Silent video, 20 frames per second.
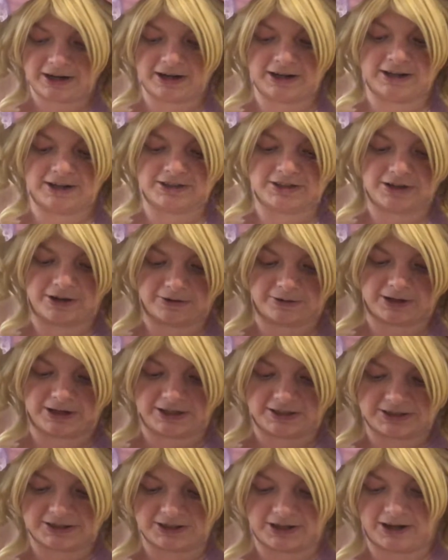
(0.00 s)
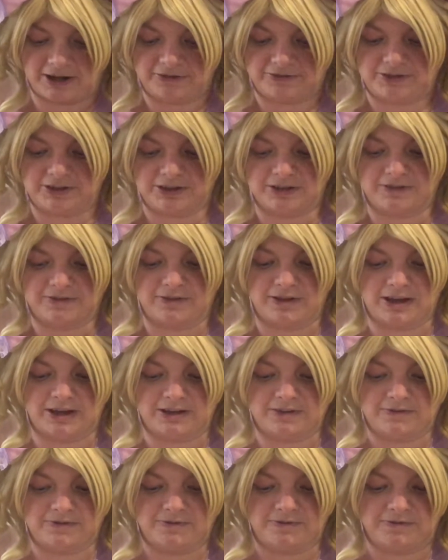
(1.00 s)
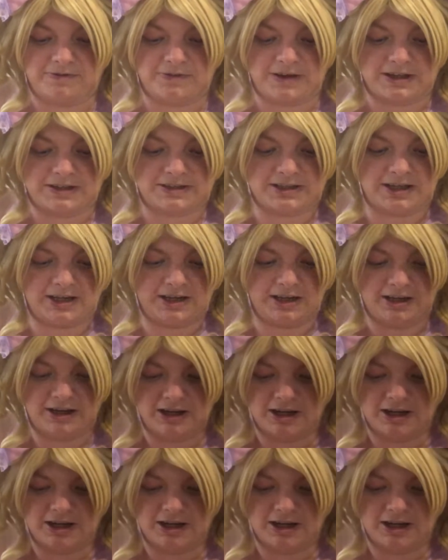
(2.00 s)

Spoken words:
and it's already soft and fuzzy.